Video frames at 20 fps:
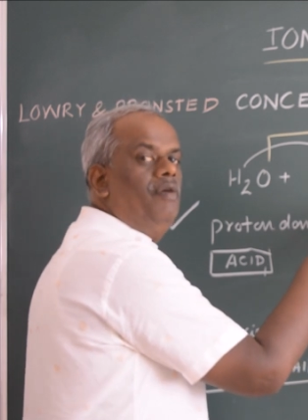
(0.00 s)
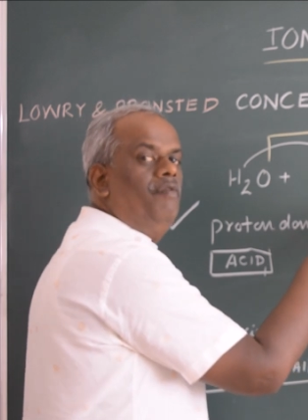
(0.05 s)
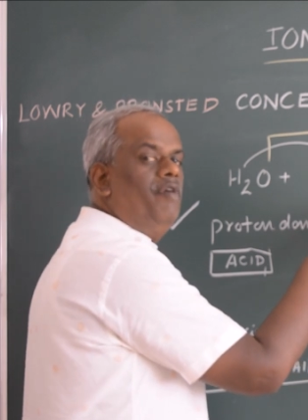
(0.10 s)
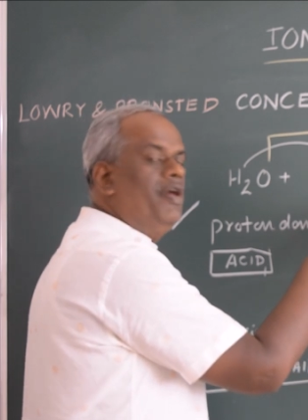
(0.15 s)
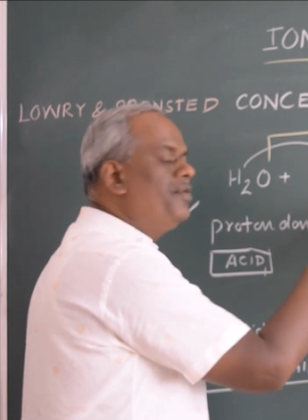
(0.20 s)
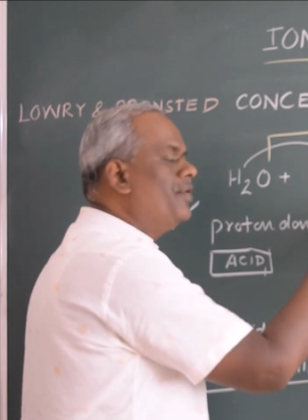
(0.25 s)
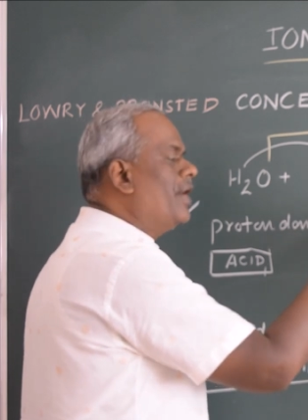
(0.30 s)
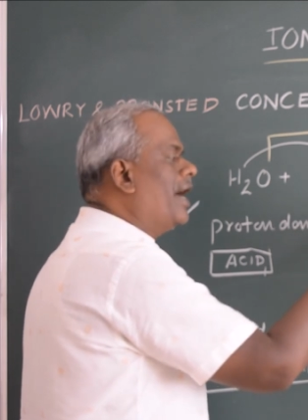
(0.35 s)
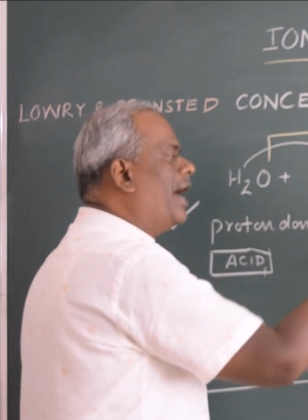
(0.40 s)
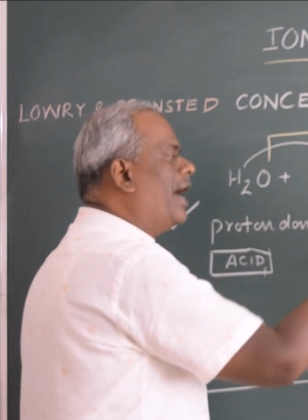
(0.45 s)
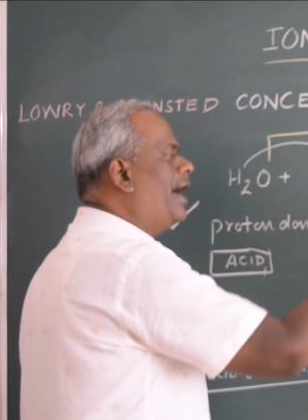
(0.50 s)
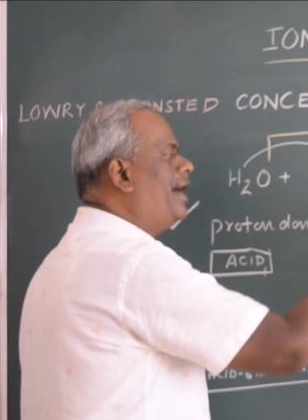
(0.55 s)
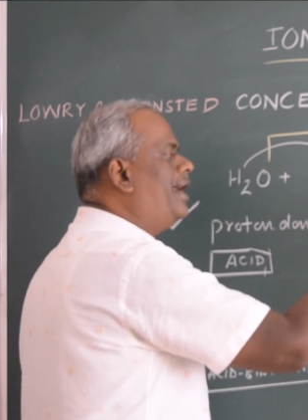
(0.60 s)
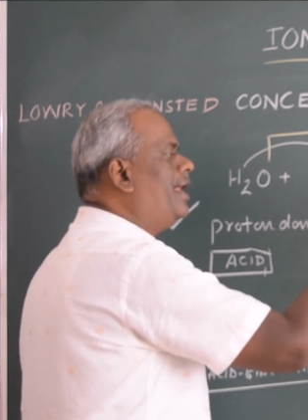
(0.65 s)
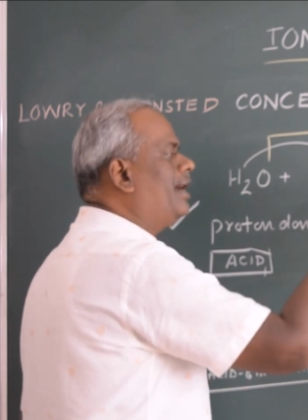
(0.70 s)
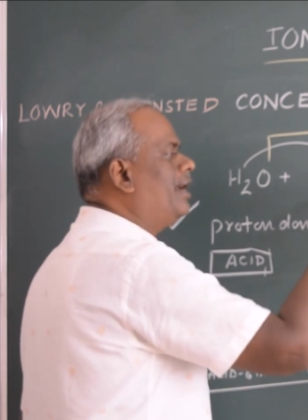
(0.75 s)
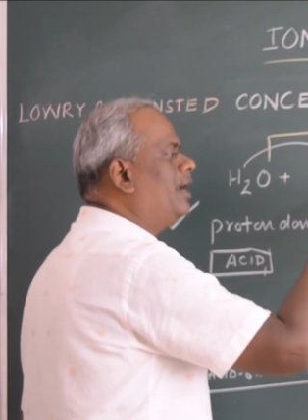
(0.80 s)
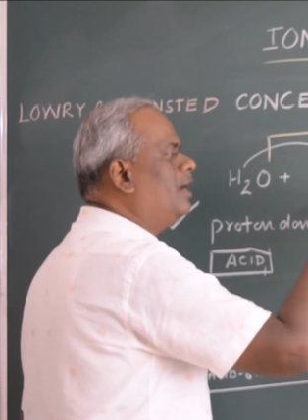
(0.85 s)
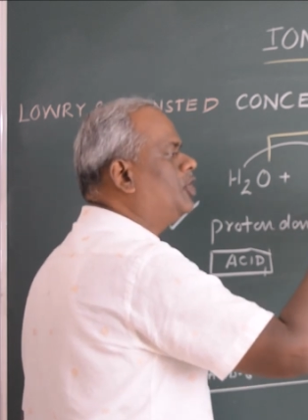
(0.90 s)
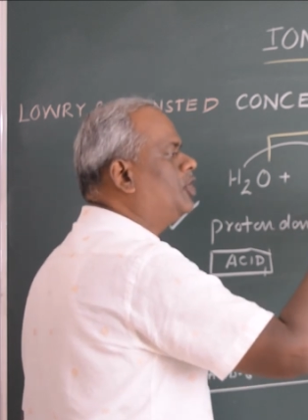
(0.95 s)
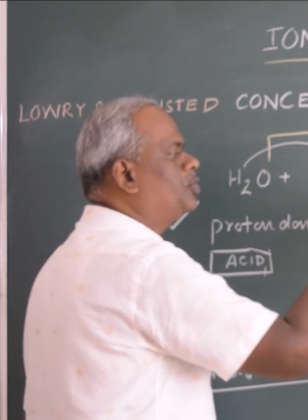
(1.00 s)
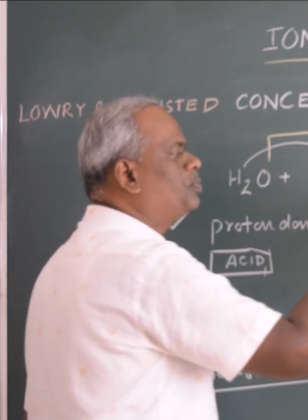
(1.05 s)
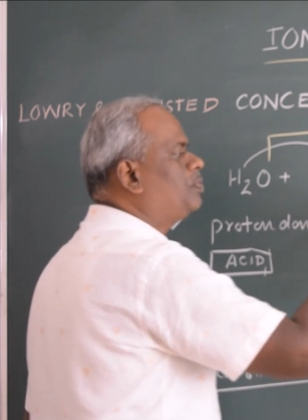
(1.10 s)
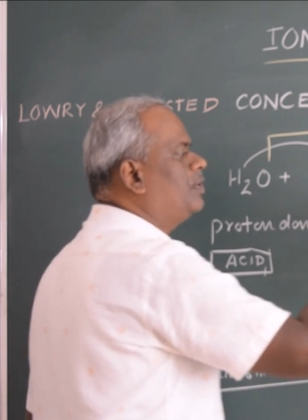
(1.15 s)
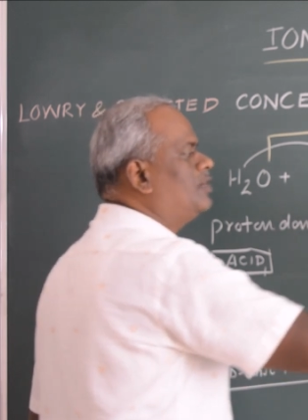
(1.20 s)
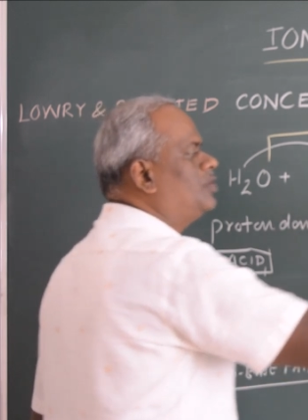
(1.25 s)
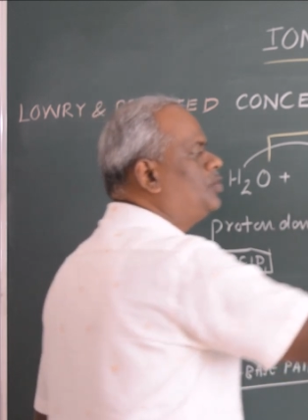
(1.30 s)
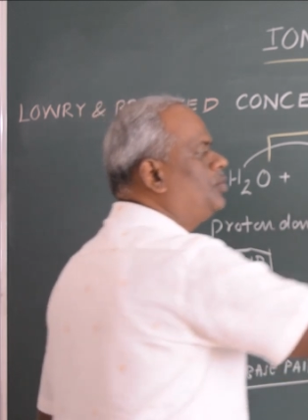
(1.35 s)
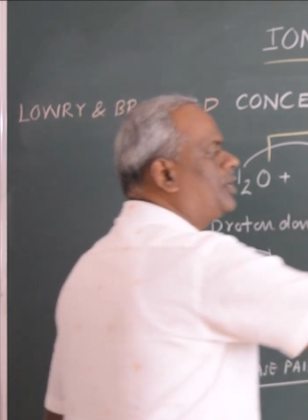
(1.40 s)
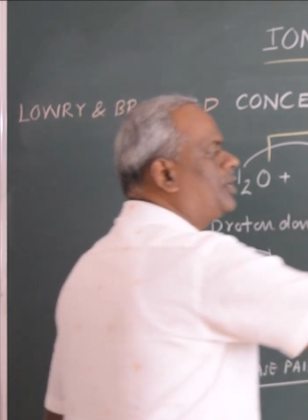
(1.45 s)
when you add a H
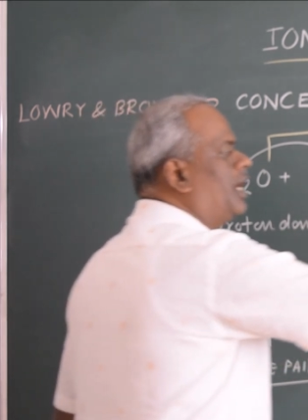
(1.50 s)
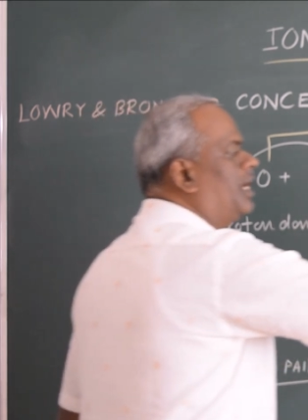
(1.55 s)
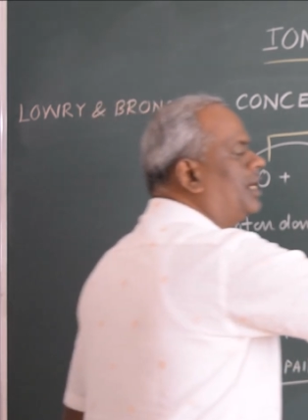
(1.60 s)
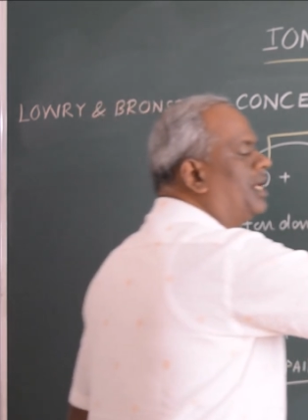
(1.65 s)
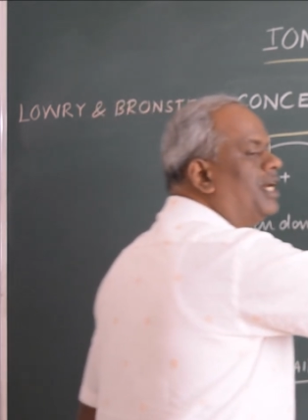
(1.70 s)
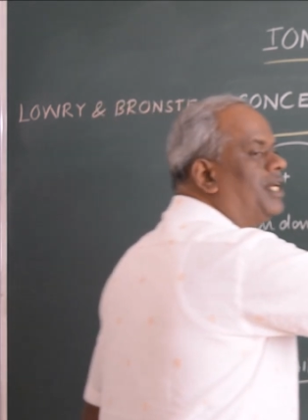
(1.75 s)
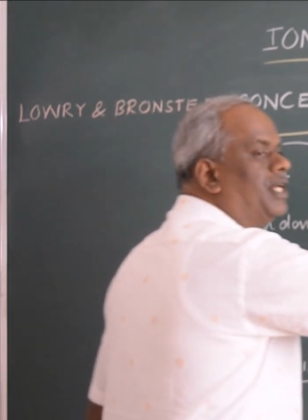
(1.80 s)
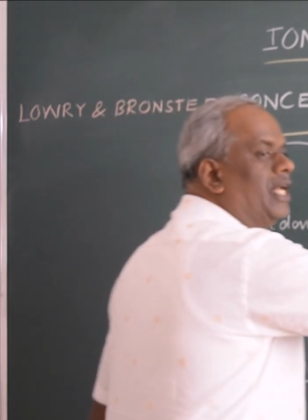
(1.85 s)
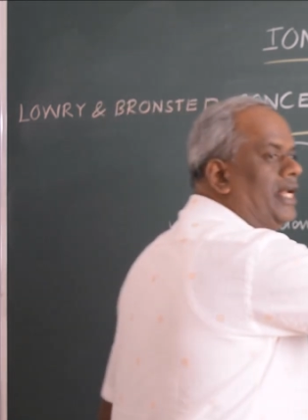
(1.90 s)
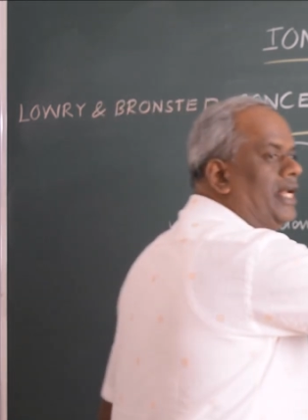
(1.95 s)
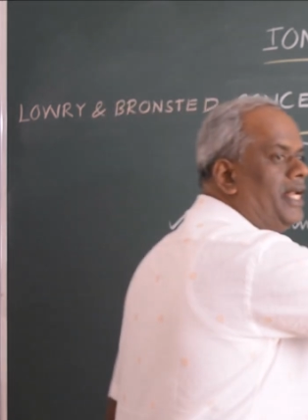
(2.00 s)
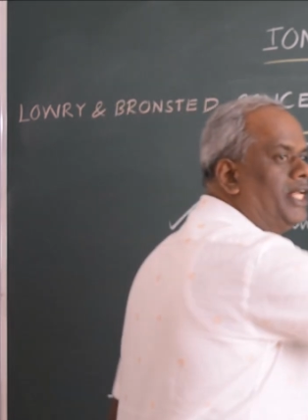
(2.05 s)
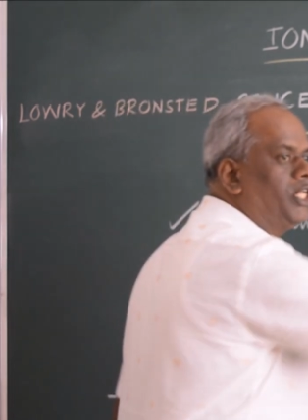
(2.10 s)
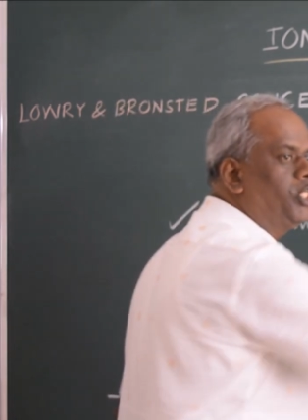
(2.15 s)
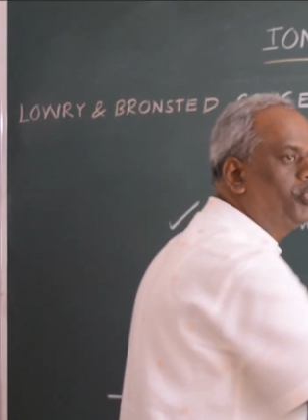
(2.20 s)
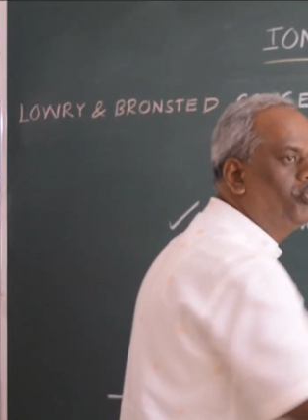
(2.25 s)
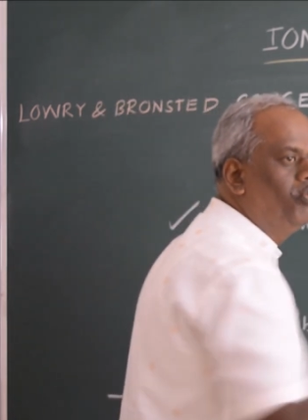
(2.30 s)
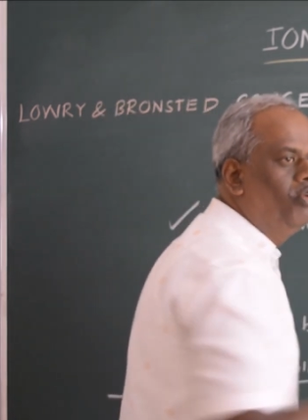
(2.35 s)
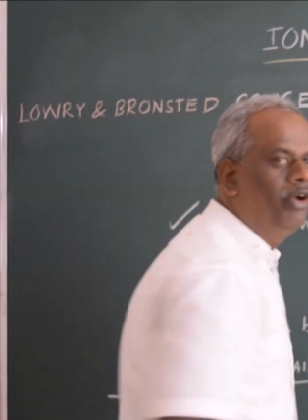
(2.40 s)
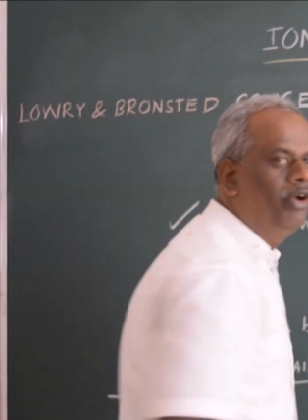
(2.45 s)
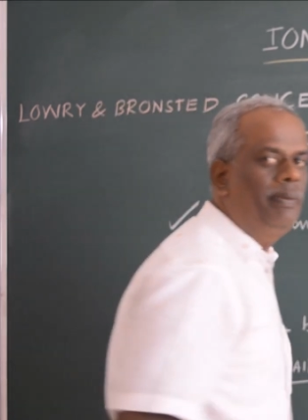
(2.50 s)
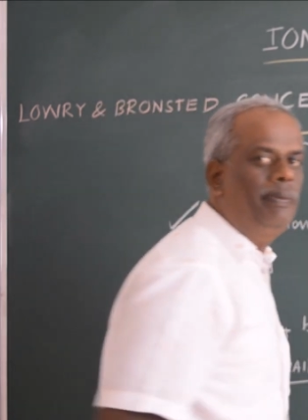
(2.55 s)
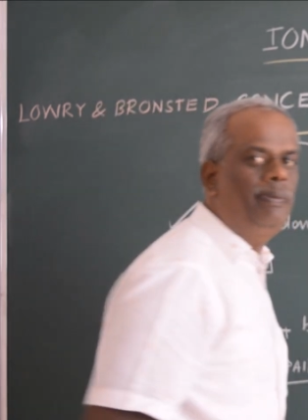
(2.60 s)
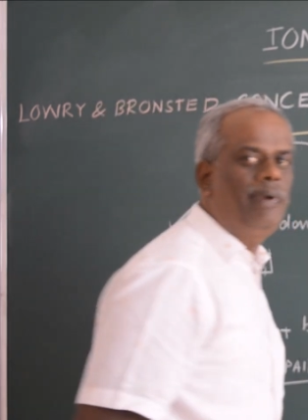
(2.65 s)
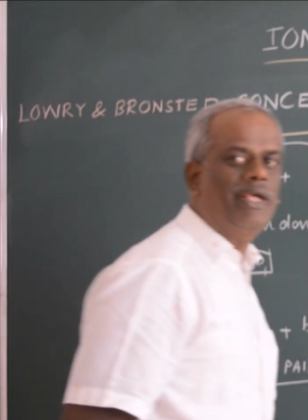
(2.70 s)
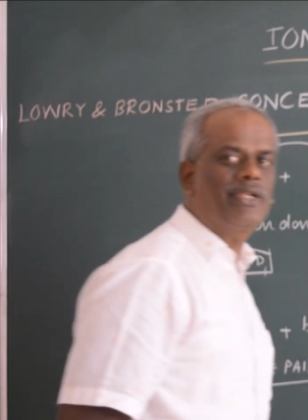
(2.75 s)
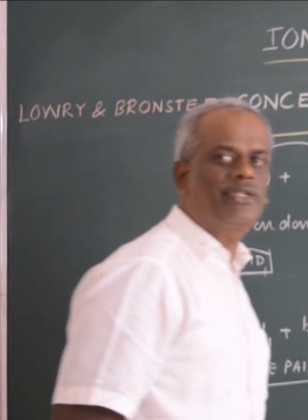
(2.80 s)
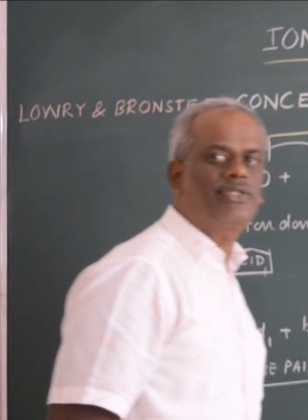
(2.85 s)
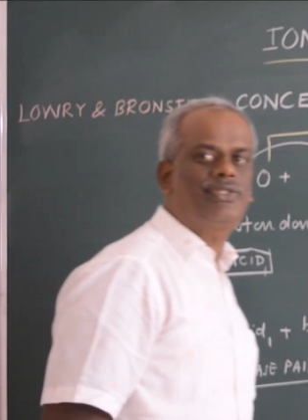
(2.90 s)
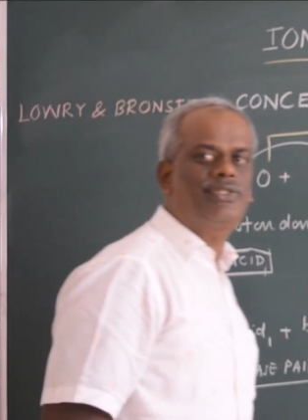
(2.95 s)
plus, you can get NH4
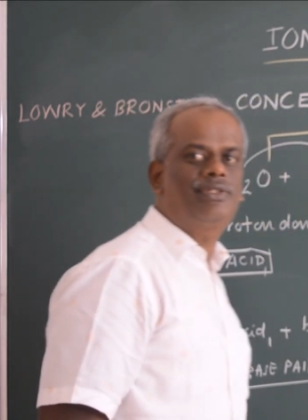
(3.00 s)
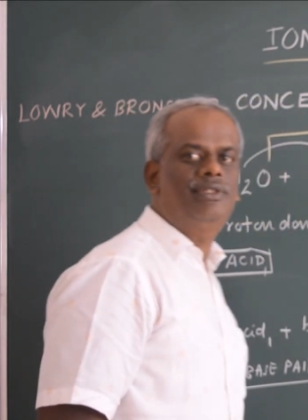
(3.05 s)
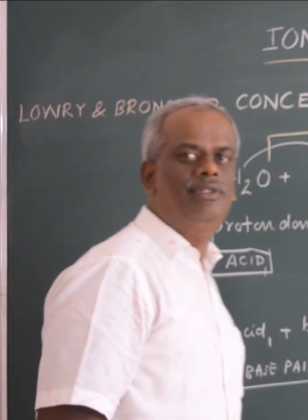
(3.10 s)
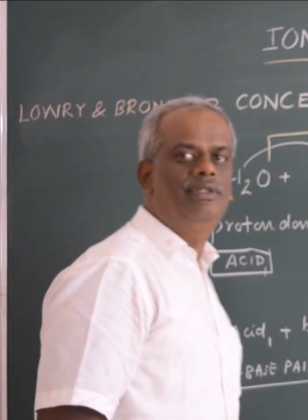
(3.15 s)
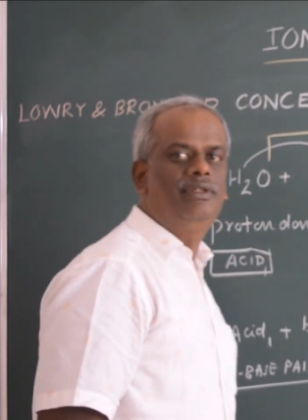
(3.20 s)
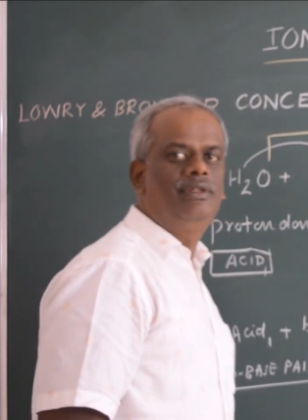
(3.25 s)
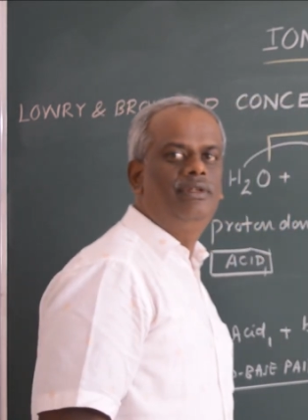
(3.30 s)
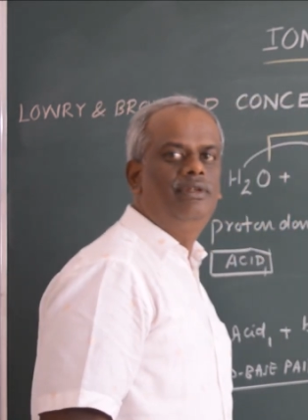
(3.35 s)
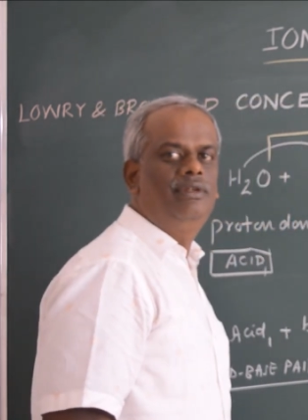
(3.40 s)
plus.